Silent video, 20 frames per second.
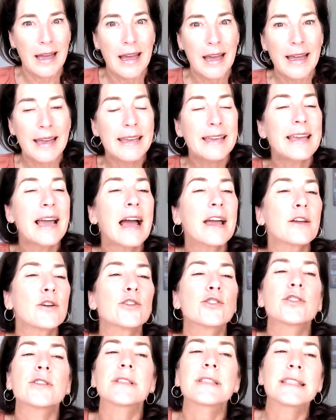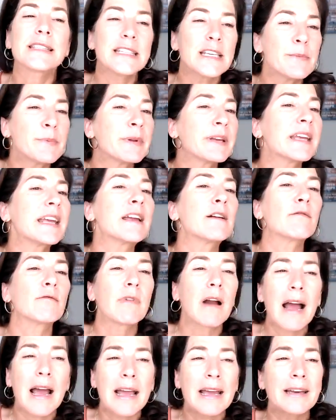yeah, you should sleep and eat
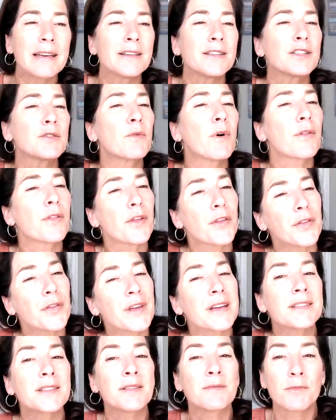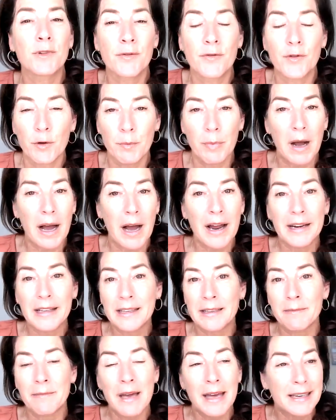right and do all the things and move your body and
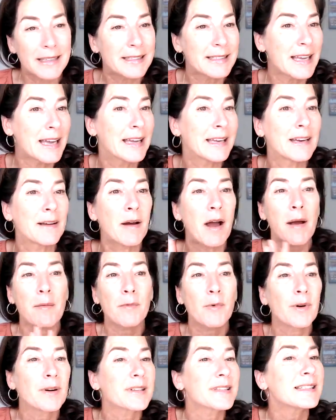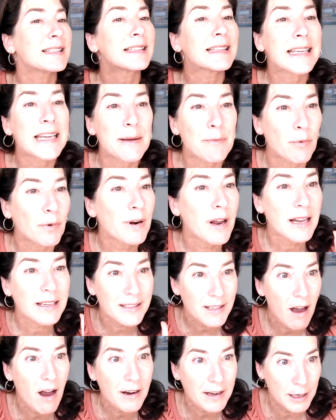meditate. We're sleep. We're not
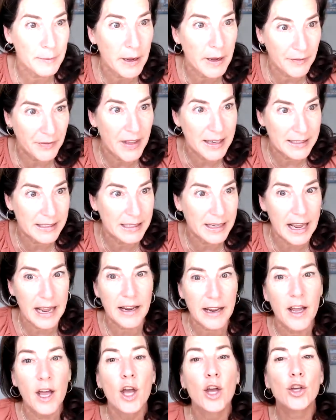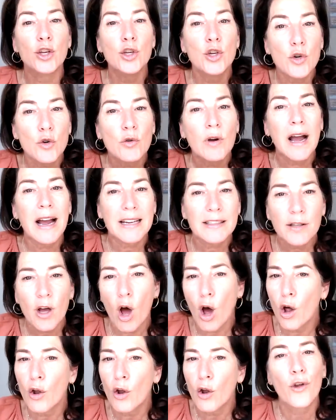talking about that today. You guys all
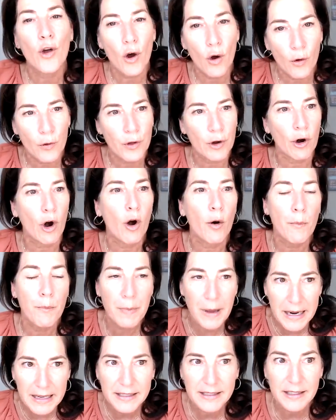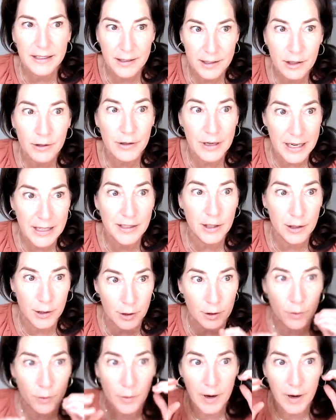know there are basics you need to do.